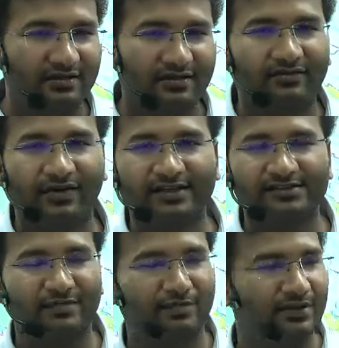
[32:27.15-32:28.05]
For
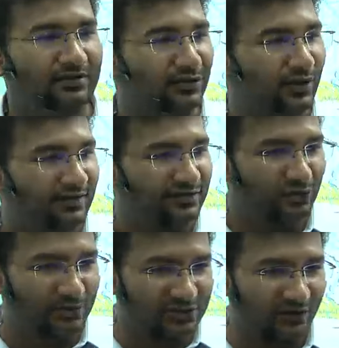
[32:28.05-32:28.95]
example, you have so
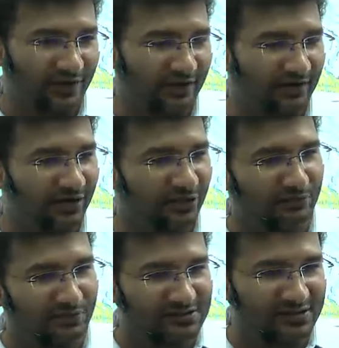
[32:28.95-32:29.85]
much of territory, you
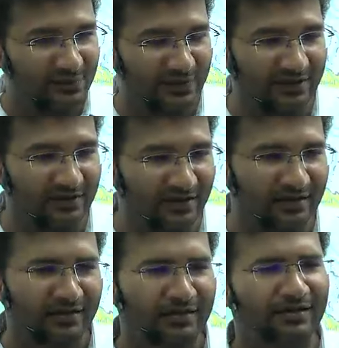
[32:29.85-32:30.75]
merged it with India.
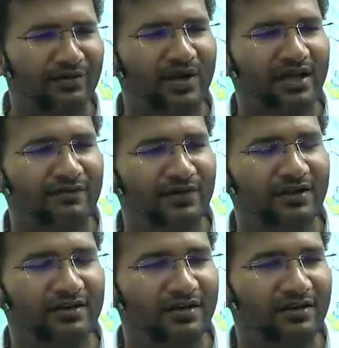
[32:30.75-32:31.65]
Now every
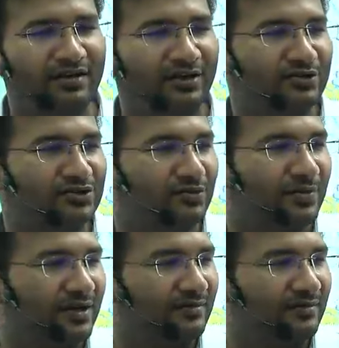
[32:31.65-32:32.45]
year India used to pay